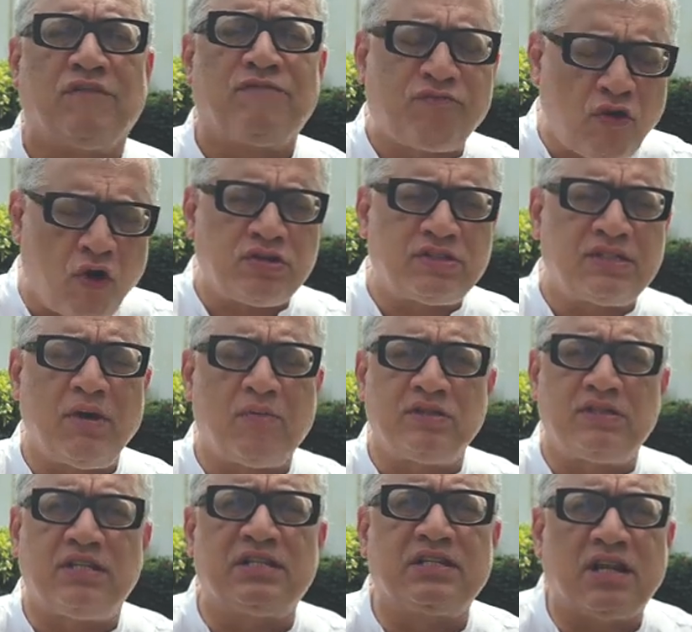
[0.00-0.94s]
Of course, there
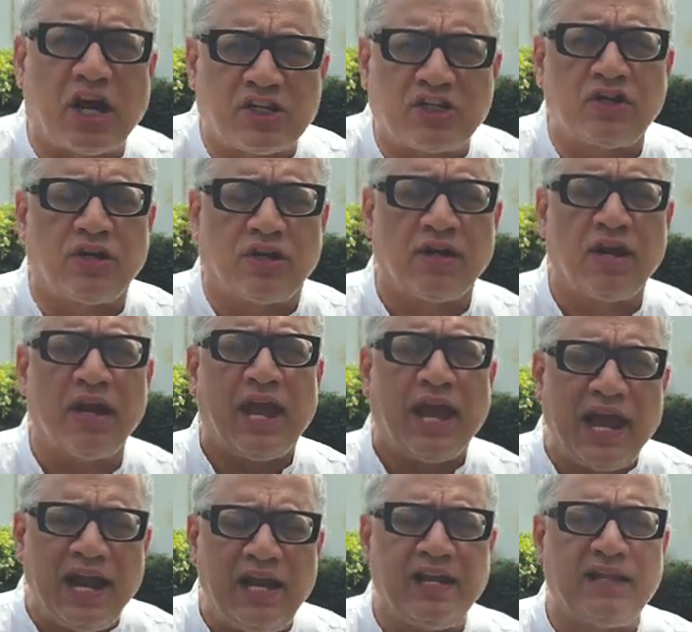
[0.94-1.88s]
was discussion
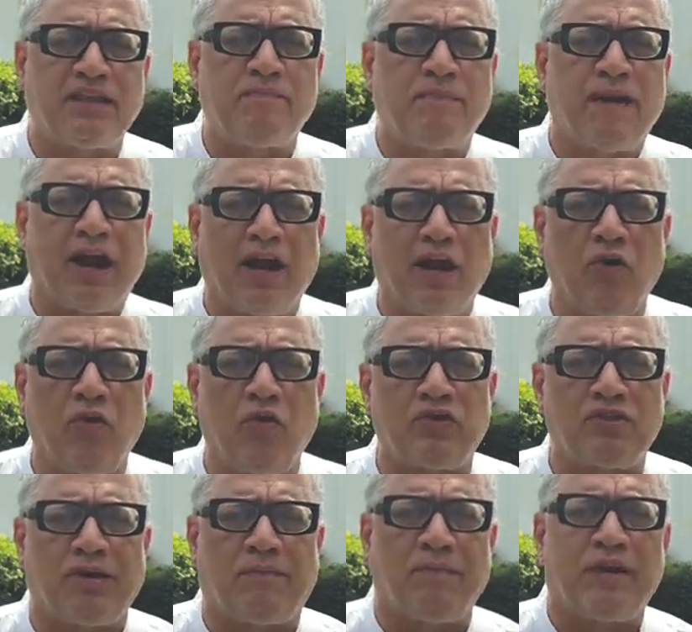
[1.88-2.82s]
held at the
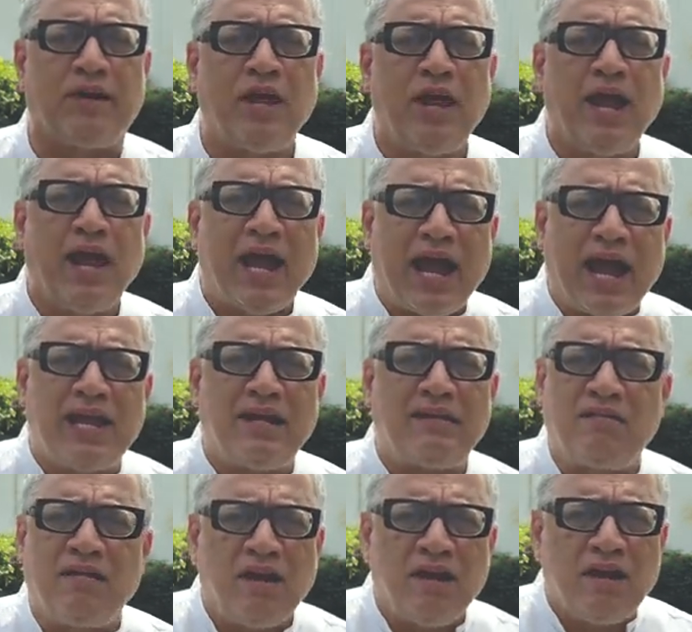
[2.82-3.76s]
Bangalore summit
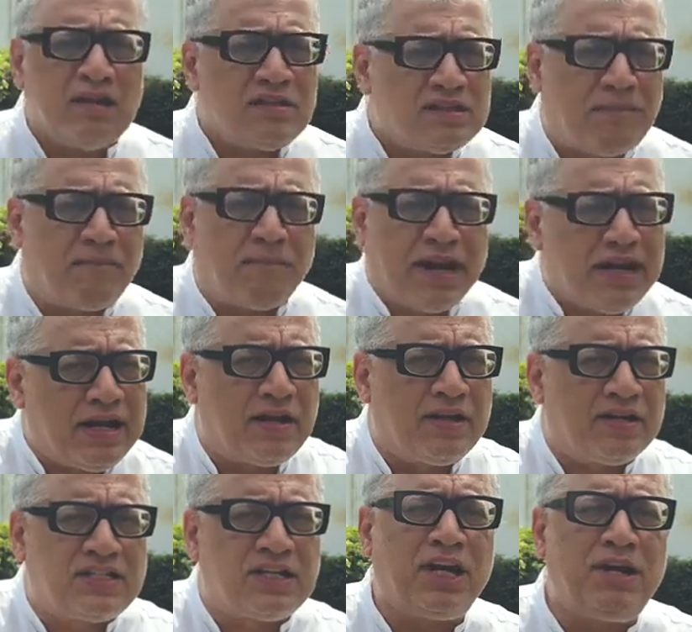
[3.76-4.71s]
and some minor
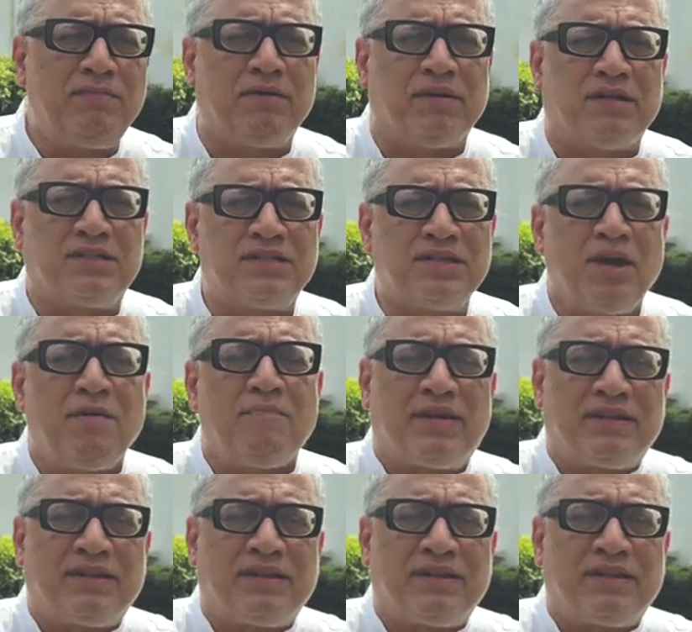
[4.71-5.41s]
disagreements.